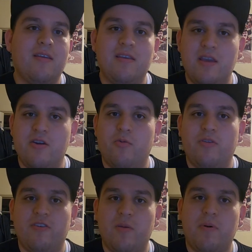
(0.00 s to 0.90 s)
year we
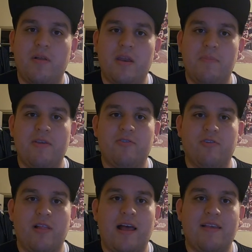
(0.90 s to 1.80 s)
took a Pauline epistles
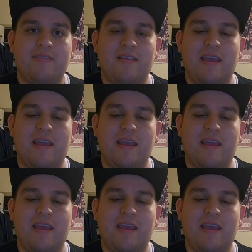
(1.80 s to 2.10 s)
class,